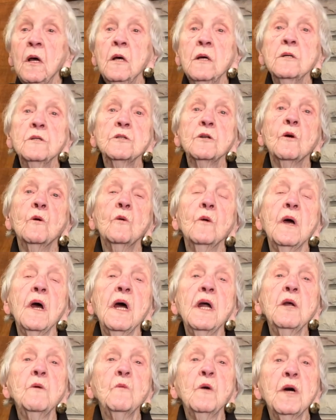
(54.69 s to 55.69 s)
So
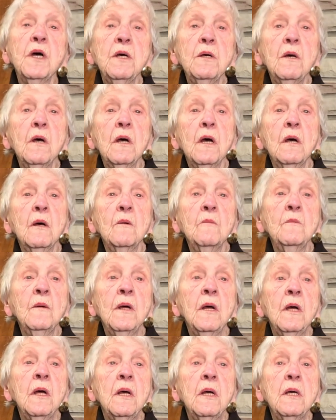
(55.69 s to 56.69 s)
anyway, um,
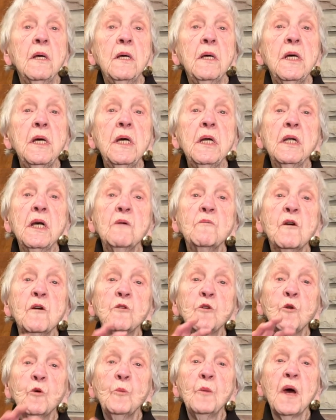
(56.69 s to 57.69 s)
he lived
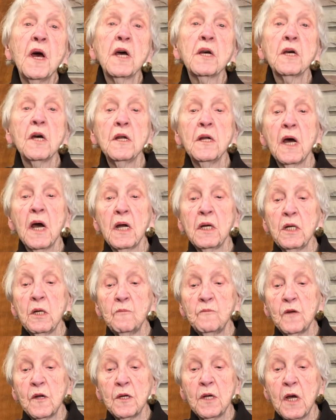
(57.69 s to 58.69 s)
on Quebec and I
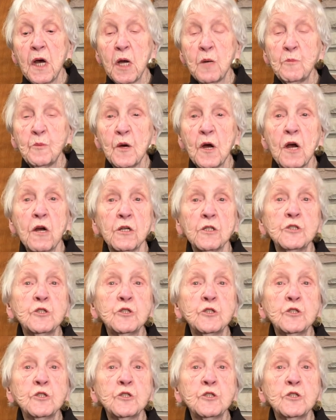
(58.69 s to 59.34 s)
lived on High Park.